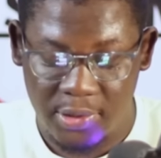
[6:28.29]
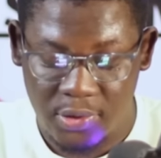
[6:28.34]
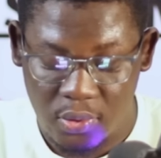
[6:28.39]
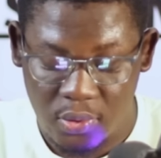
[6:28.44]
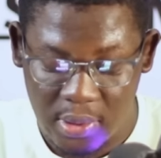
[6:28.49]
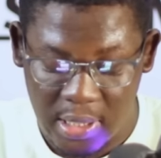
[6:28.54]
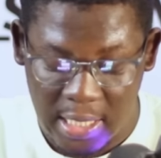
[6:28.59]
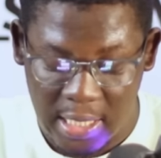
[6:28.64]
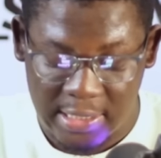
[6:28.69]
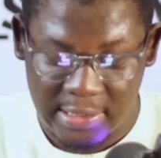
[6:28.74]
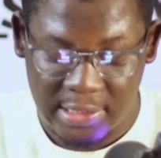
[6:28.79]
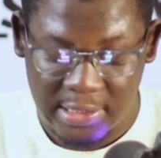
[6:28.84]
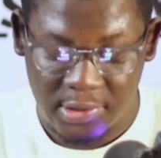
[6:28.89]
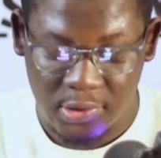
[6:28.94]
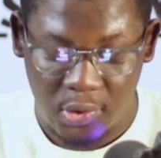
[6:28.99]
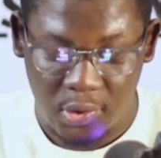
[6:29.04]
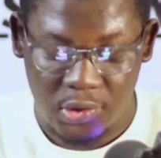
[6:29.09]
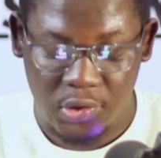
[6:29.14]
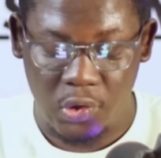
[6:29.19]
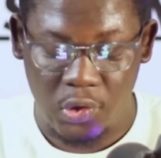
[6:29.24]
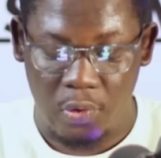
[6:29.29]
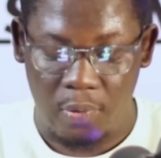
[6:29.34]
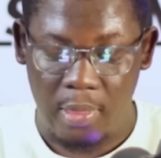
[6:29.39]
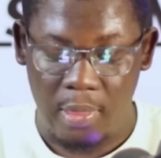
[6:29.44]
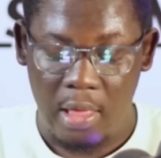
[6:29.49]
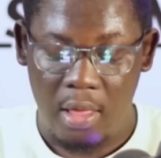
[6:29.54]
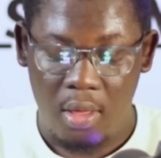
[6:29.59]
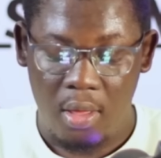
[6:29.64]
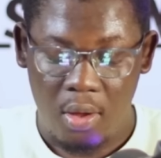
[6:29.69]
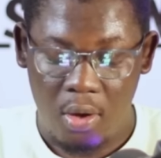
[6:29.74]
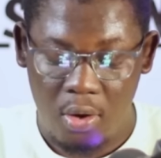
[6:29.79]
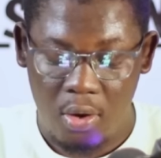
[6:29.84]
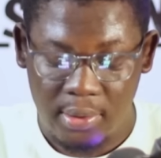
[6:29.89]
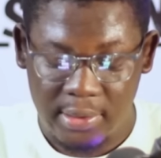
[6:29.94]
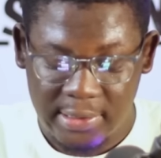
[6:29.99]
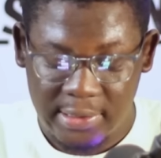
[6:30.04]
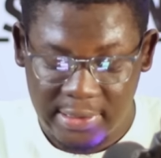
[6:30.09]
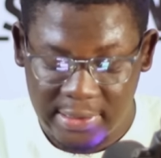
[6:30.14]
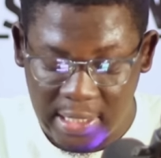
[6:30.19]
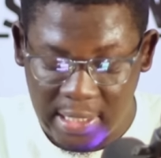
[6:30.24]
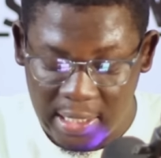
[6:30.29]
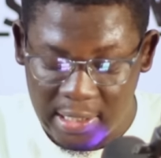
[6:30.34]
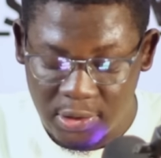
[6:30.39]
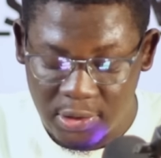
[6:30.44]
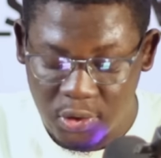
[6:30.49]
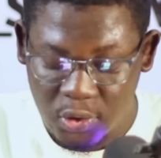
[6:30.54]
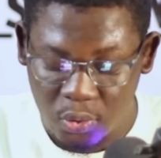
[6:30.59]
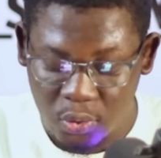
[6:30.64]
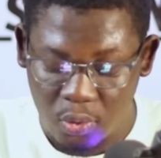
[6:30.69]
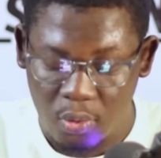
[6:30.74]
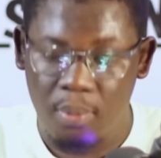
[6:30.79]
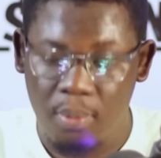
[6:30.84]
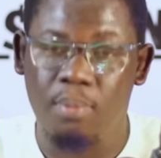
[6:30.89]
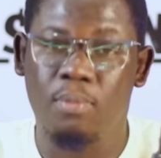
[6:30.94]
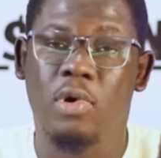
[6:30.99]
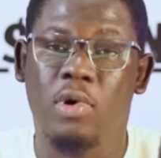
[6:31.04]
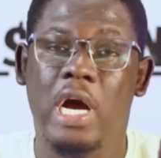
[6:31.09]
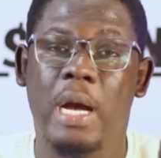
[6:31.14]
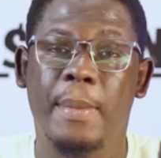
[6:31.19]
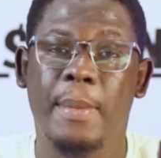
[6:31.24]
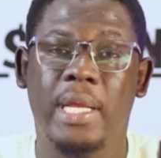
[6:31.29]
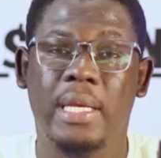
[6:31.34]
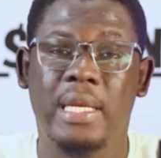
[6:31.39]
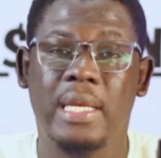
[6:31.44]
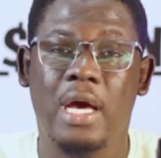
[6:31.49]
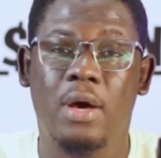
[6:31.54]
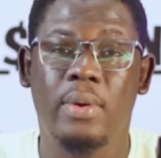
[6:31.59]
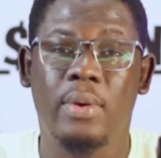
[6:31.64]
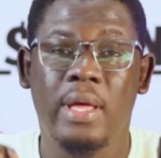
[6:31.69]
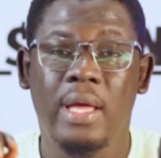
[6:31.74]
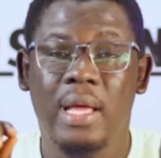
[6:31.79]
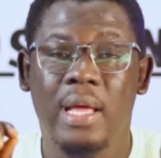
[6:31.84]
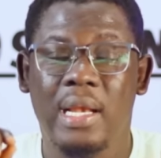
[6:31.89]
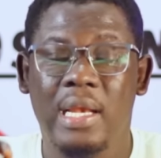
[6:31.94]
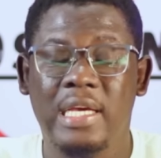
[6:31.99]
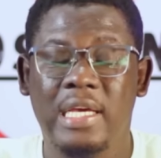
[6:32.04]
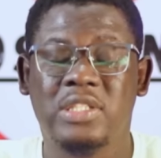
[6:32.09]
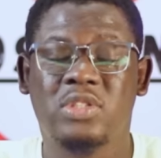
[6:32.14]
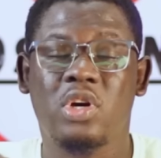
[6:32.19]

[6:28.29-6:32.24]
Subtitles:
So that is it also on Salisu Mohamed. Now let's